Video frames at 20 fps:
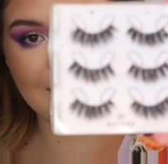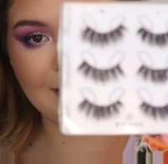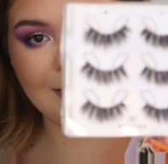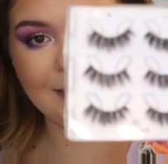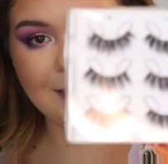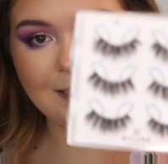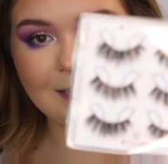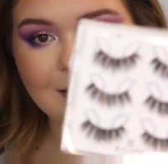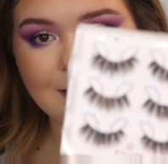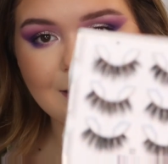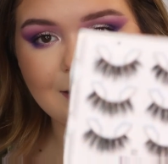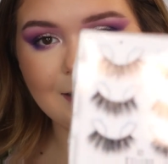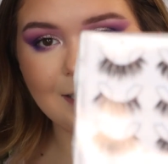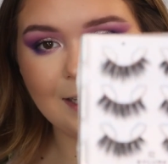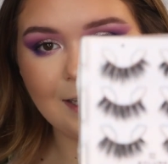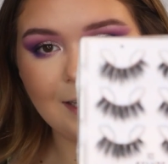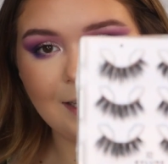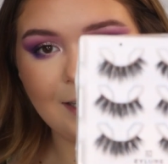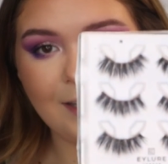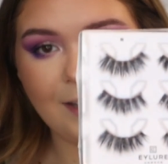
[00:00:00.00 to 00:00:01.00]
this
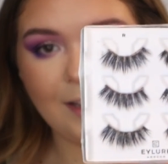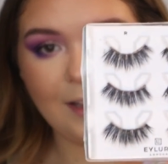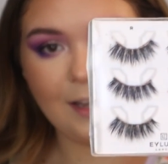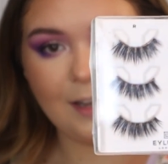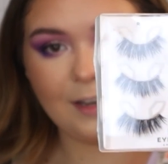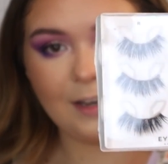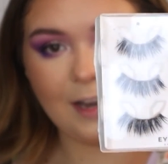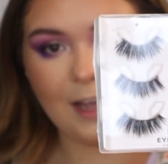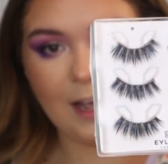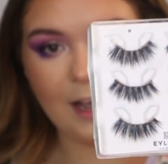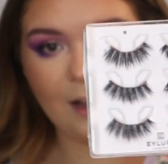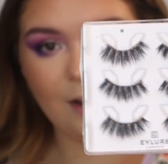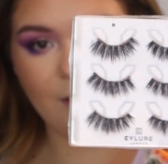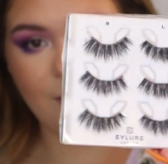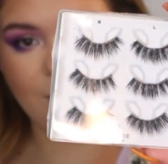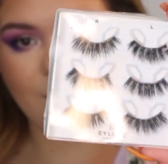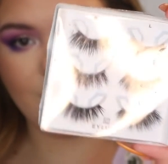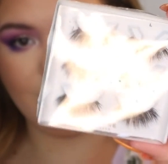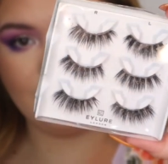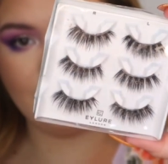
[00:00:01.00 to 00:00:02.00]
now,
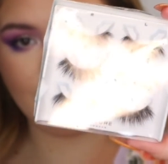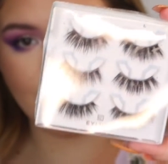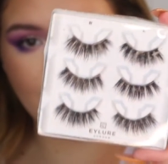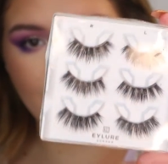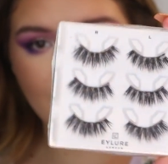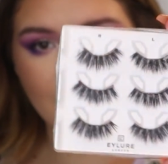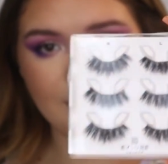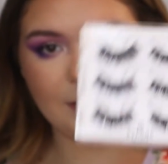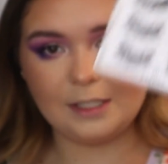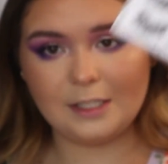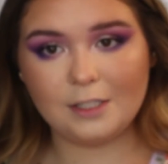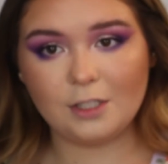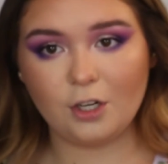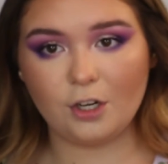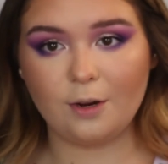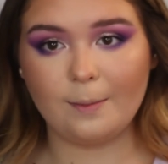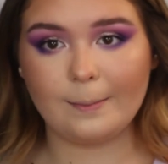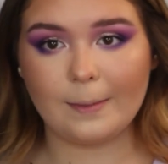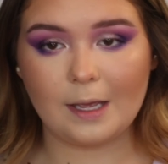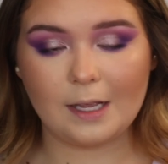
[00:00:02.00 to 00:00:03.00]
but these are
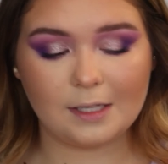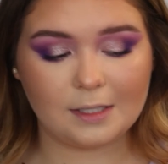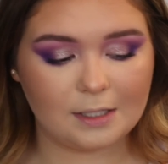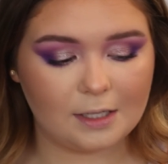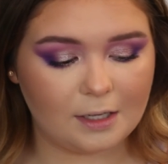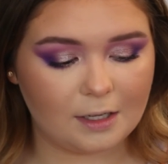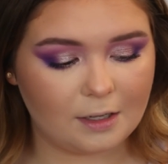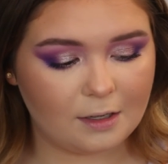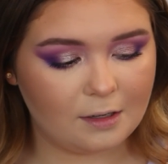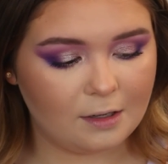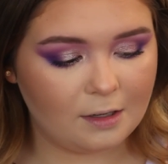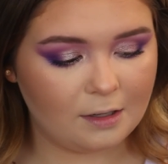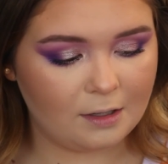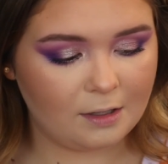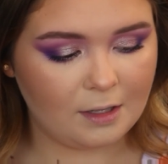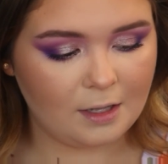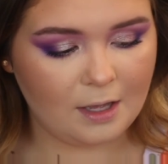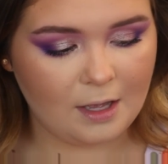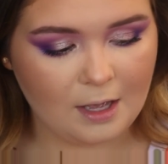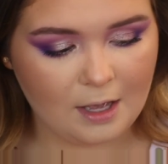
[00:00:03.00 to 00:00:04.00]
amazing.
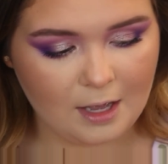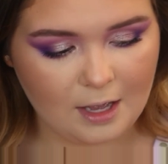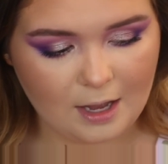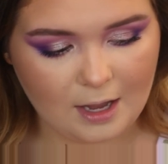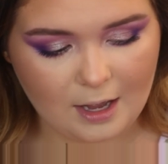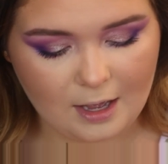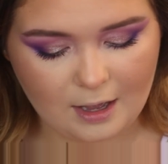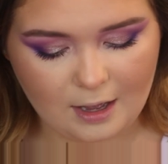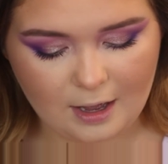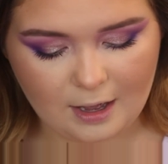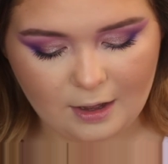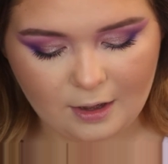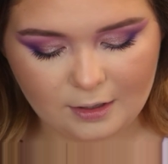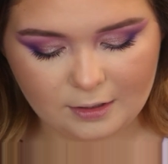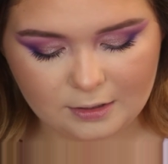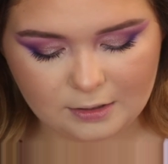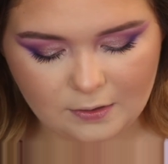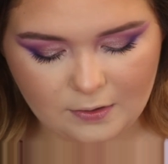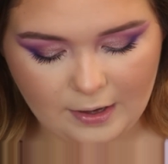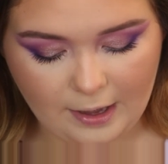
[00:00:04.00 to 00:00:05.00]
I
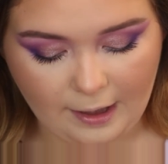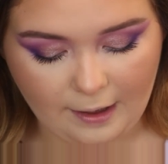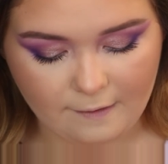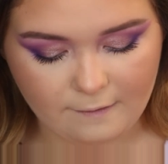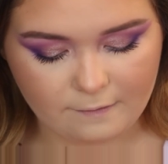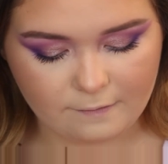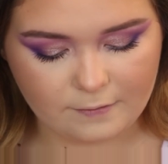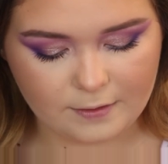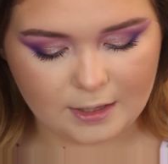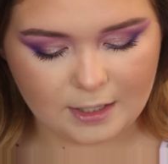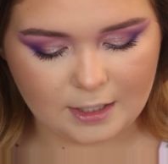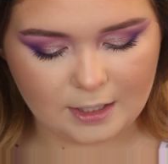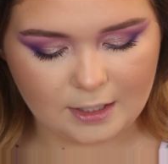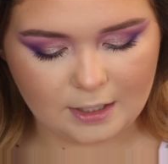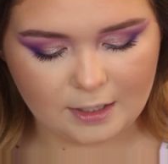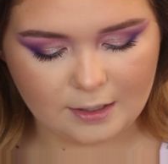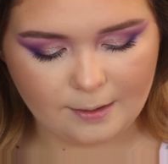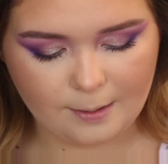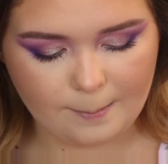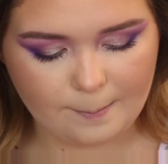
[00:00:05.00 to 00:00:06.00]
also have
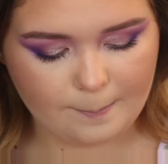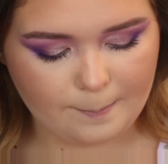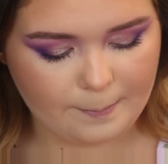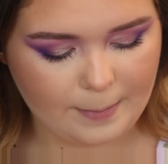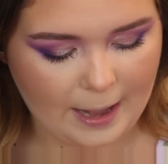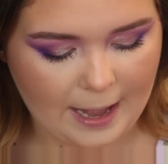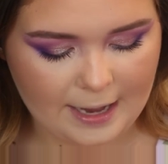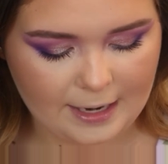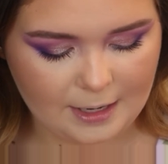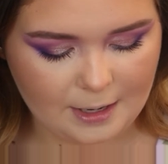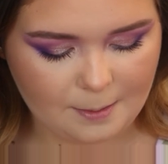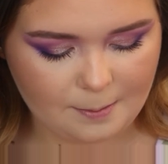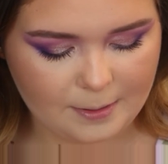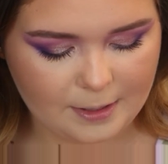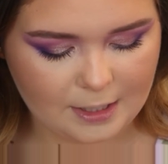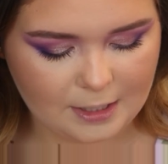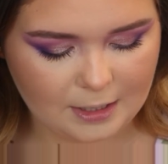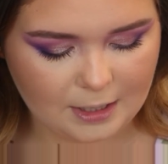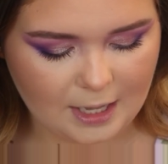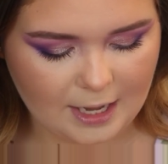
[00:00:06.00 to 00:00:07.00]
the Baddie
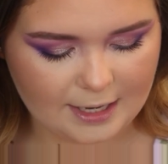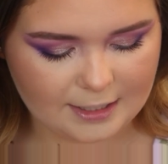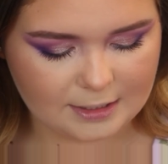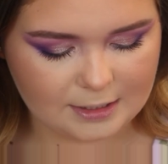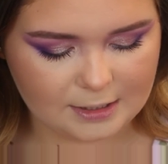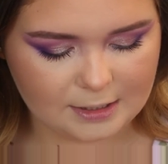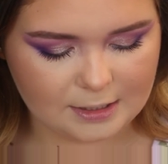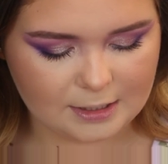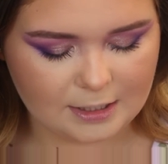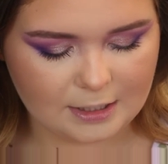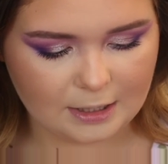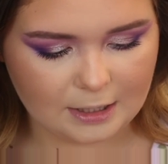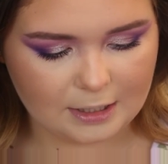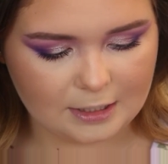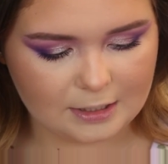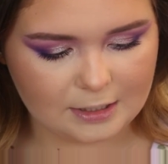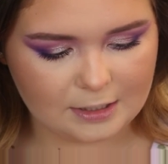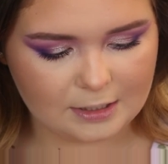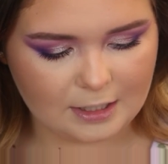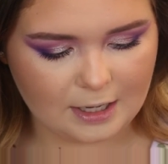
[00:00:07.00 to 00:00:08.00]
B lashes in
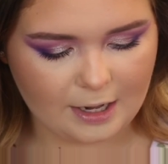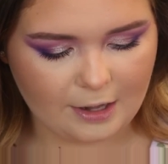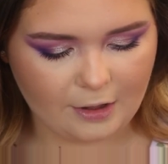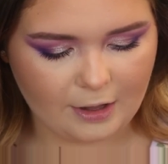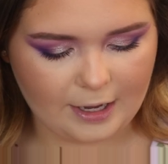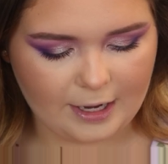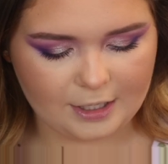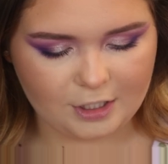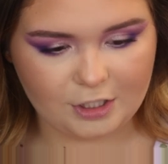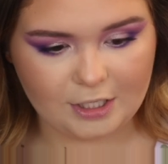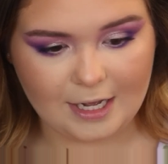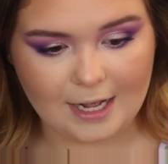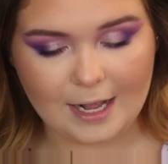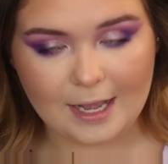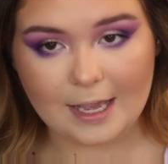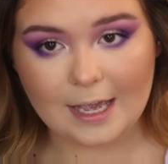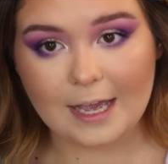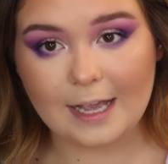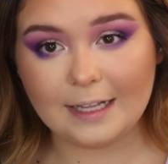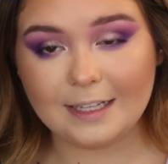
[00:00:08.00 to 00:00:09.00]
this style,
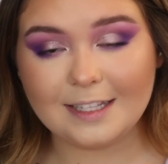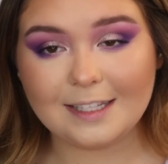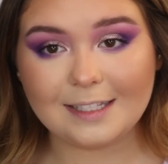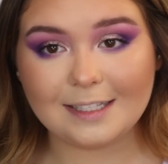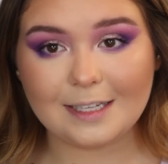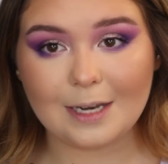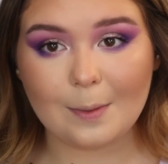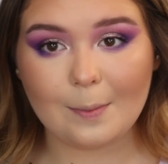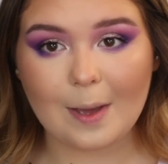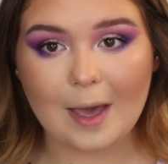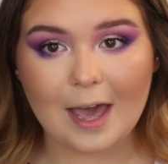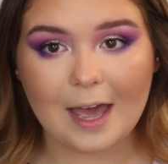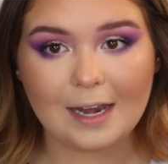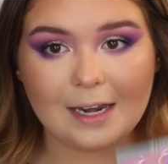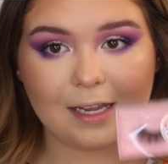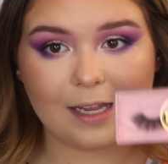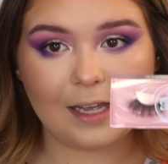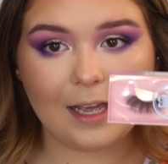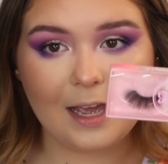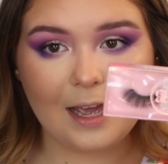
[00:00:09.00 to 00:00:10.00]
hashtag
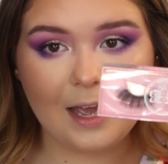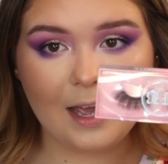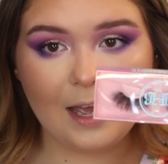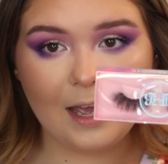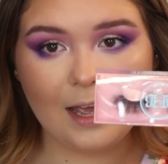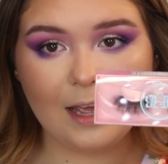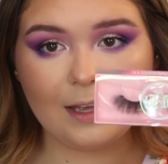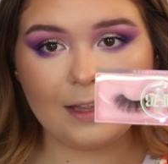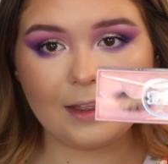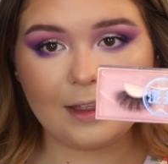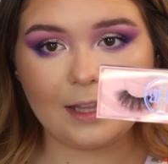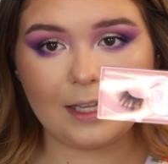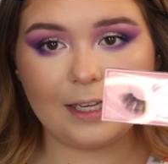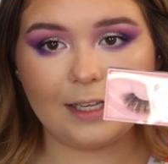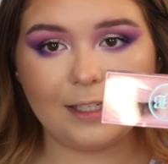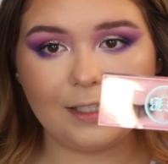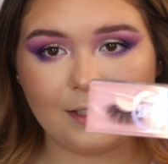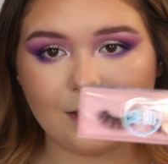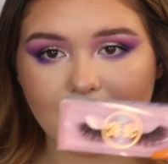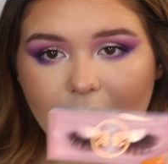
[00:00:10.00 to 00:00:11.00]
InstaBaddie.
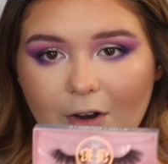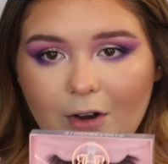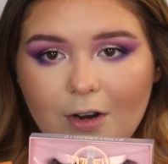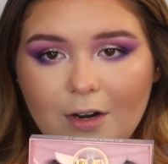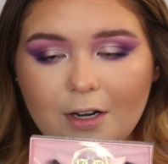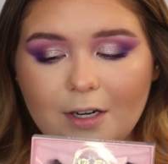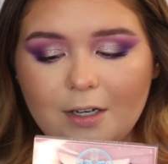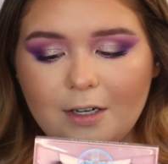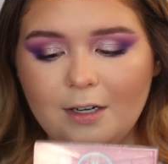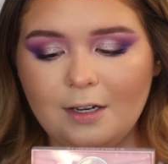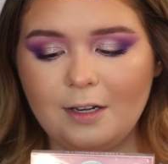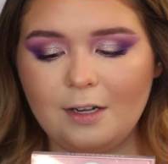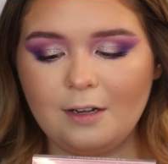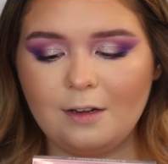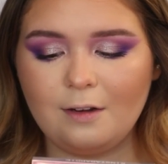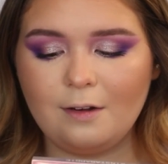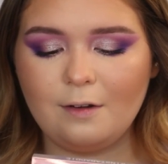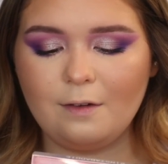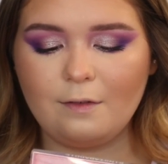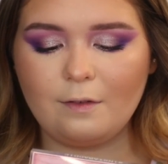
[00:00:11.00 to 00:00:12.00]
These are
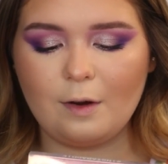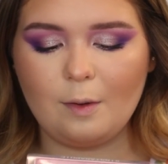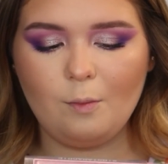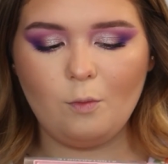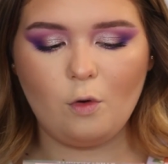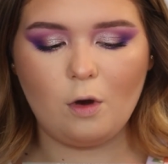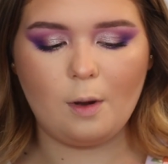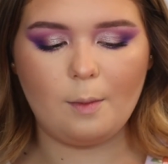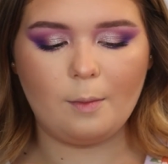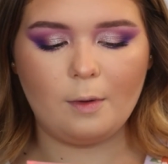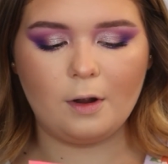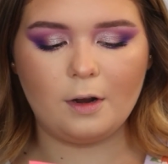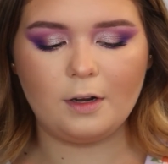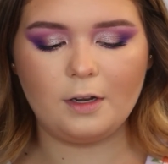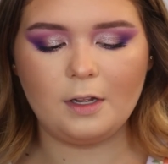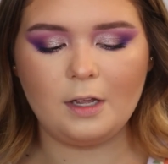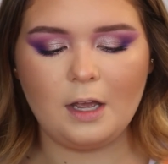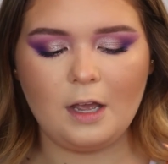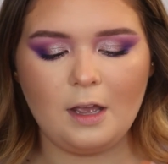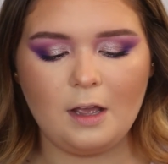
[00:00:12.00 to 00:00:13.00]
from Walmart.
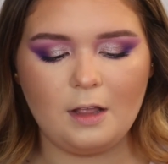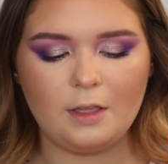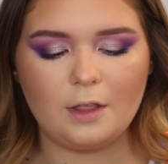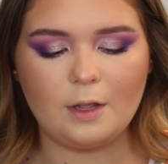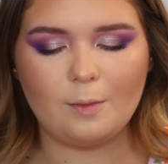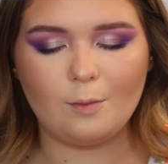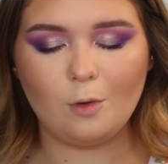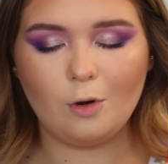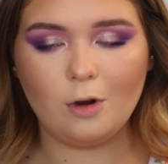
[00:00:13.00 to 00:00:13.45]
They're